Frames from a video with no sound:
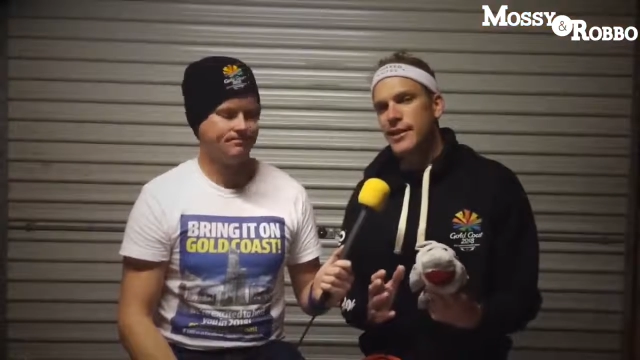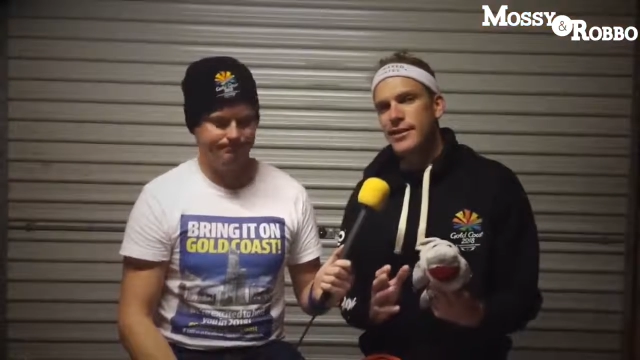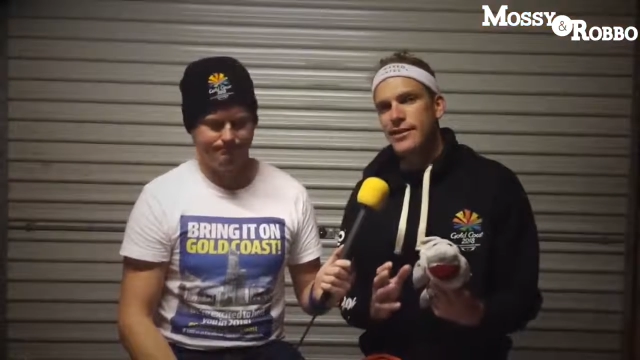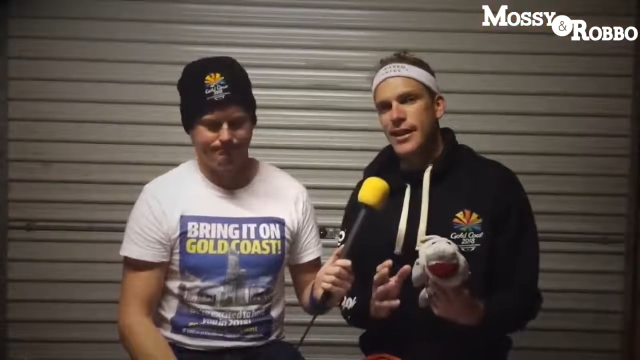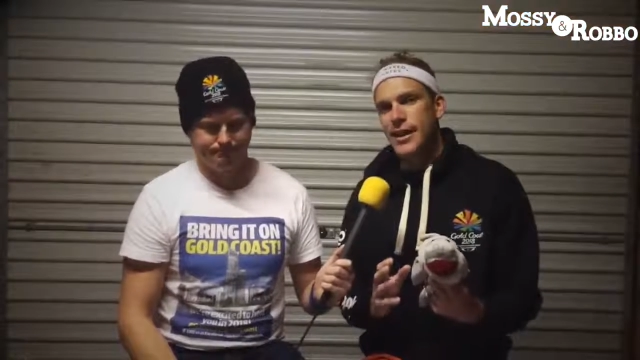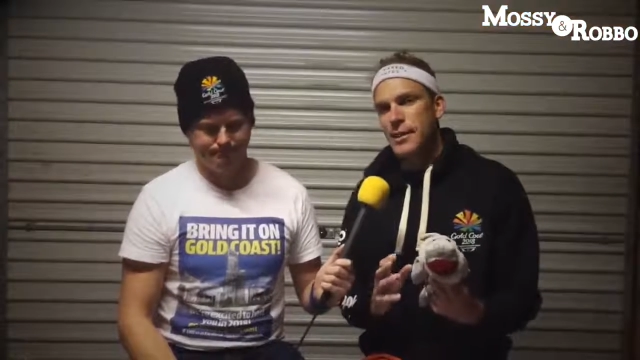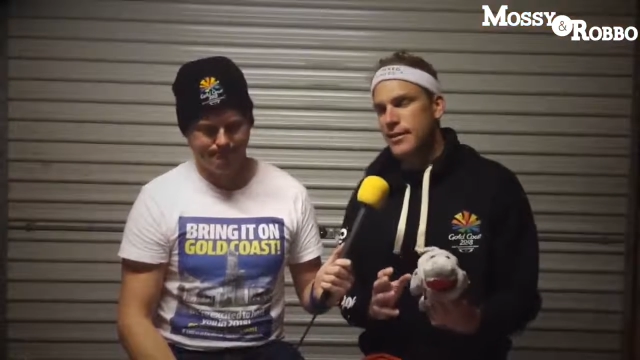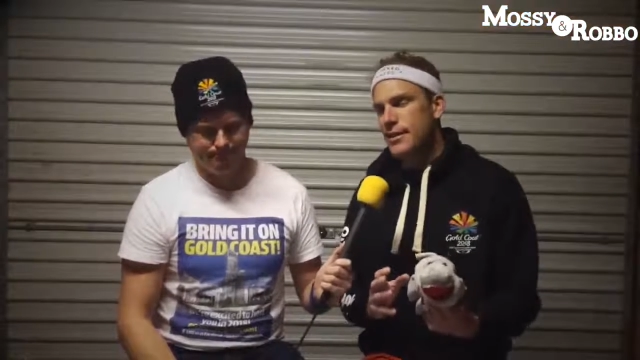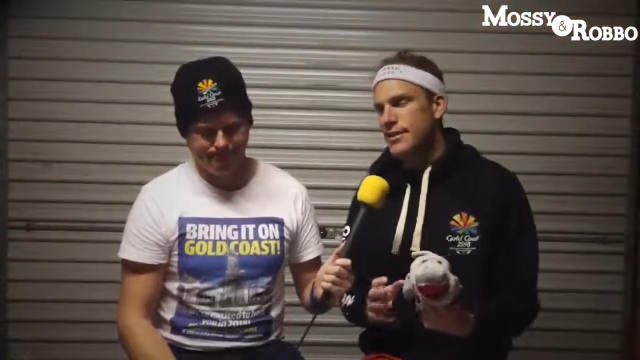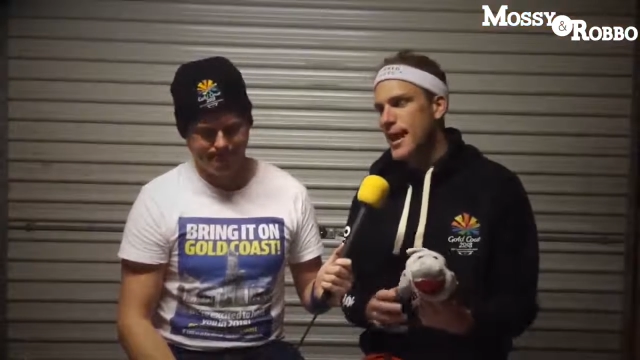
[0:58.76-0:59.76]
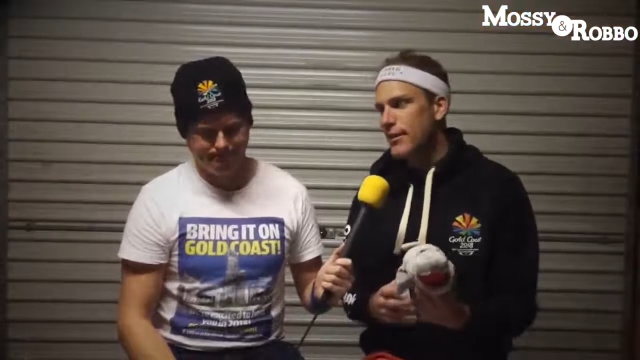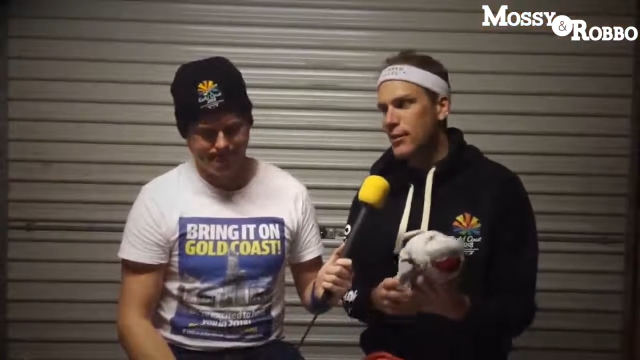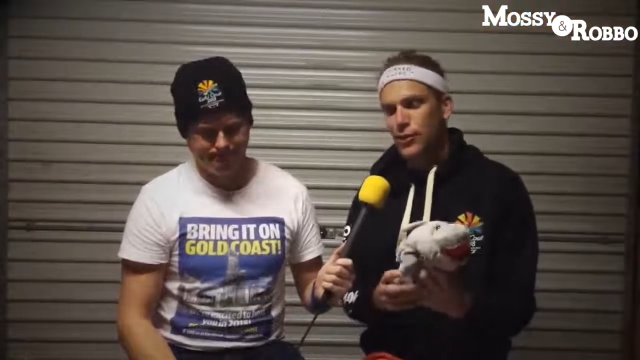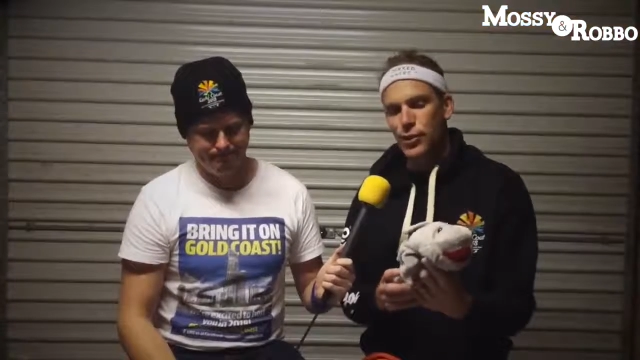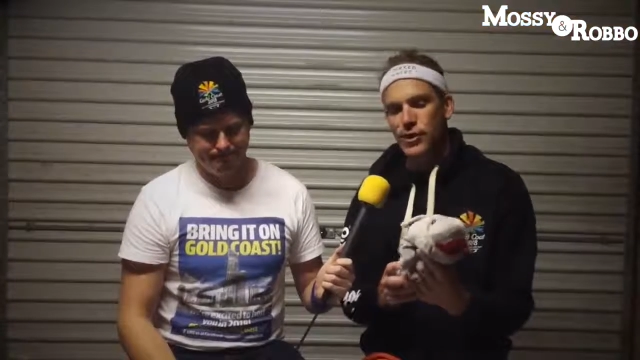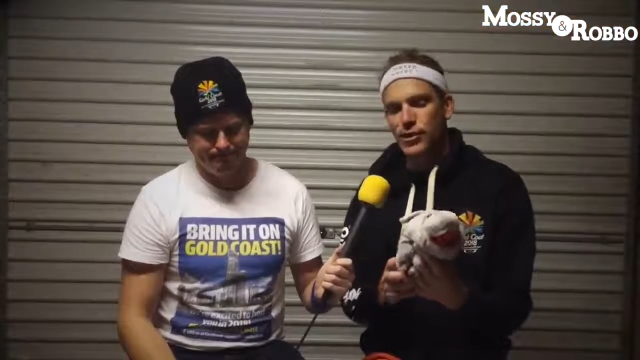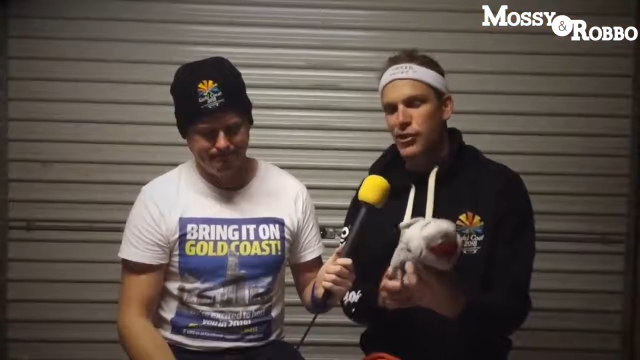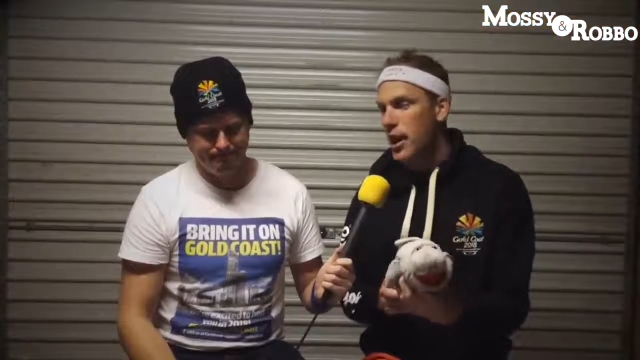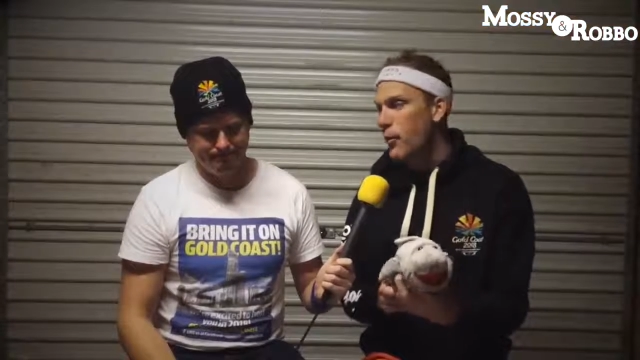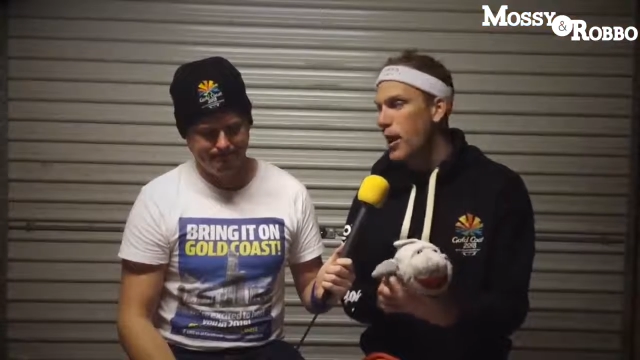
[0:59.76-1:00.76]
Speaker 1: Didn't, uh, Mick didn't take to Schoolie
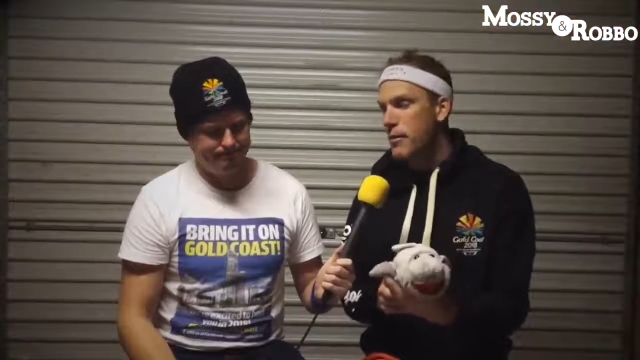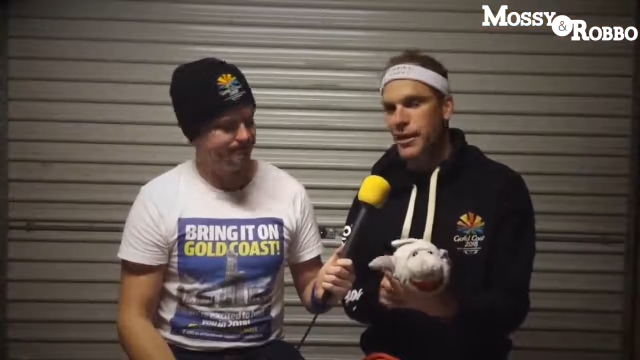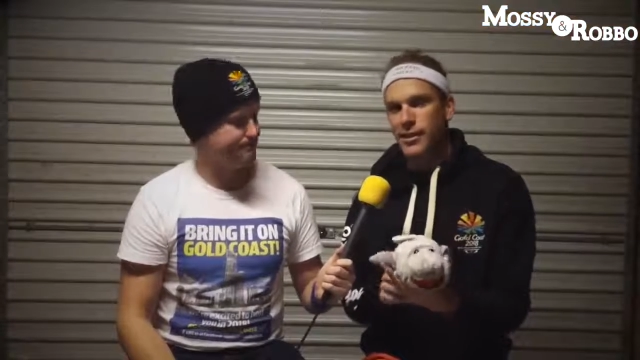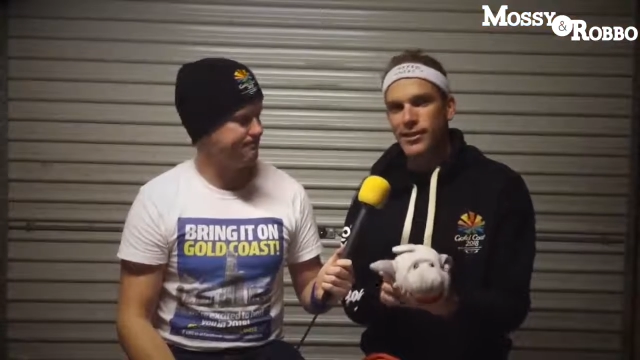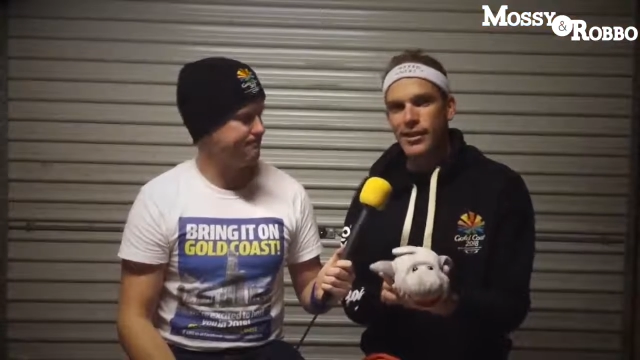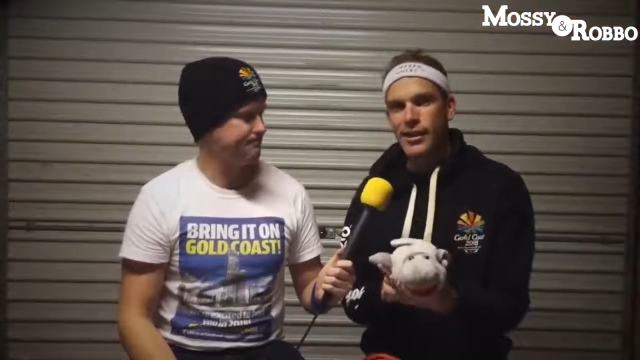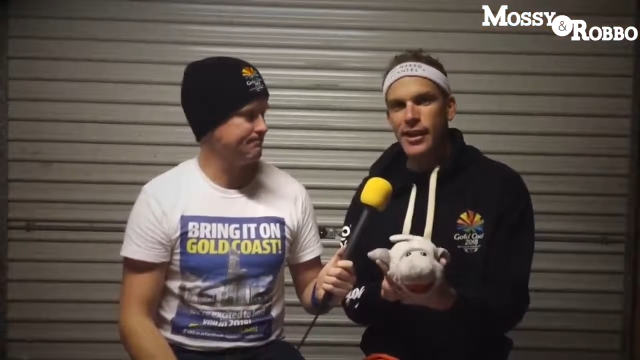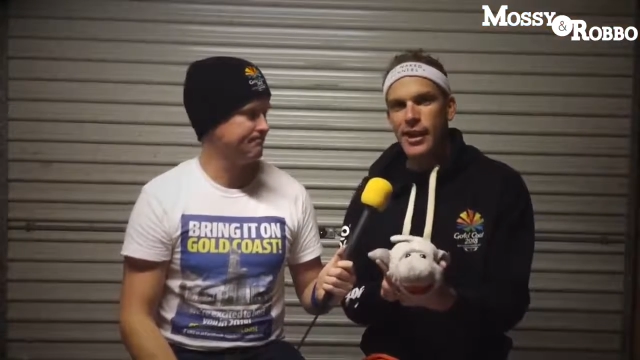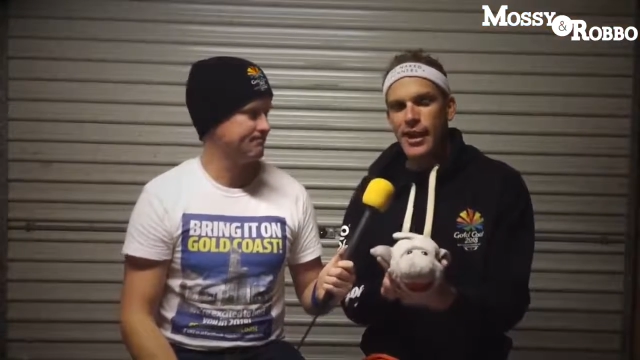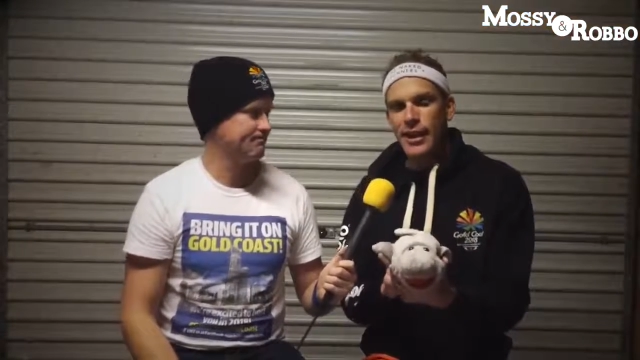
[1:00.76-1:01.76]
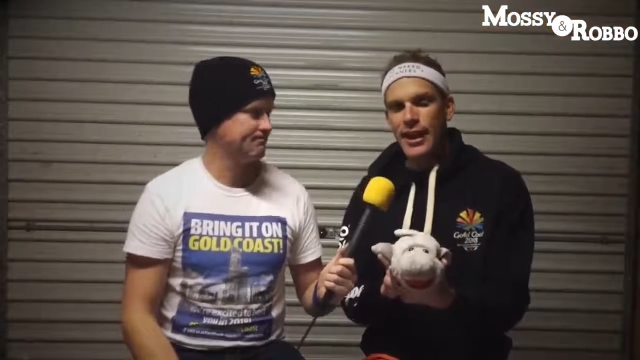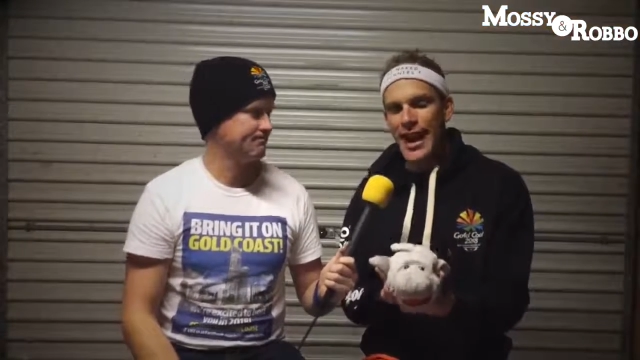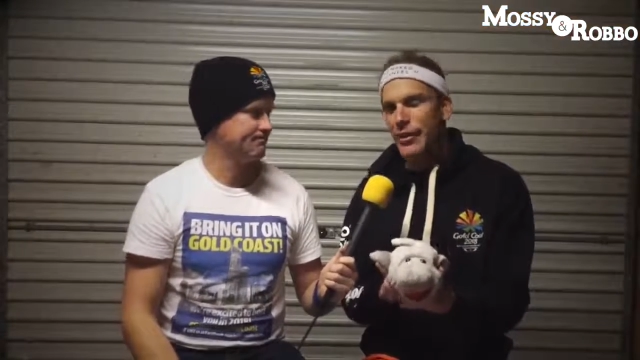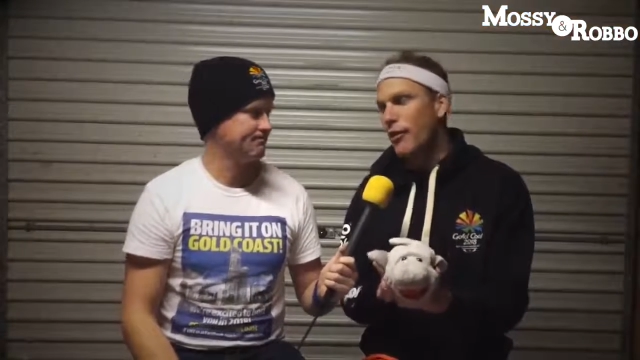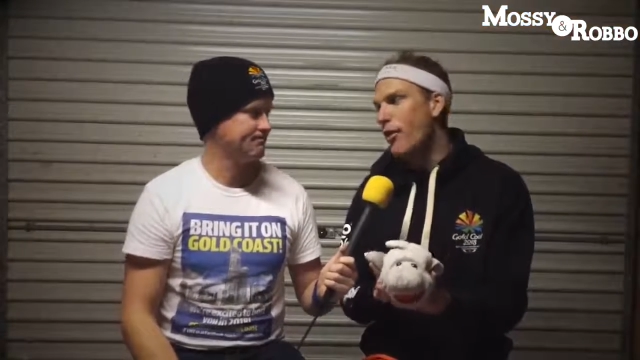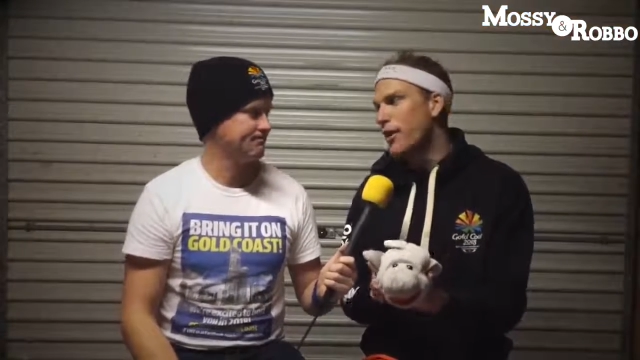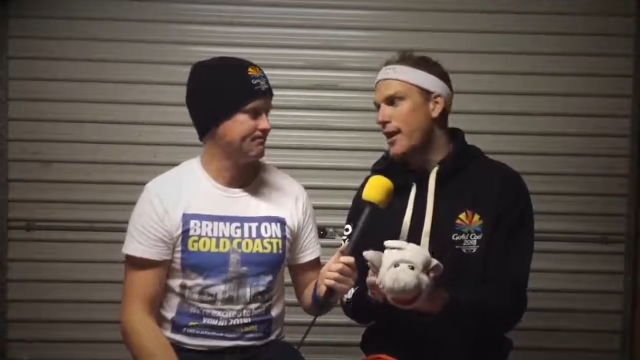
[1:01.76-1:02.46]
straight away, but you can see later on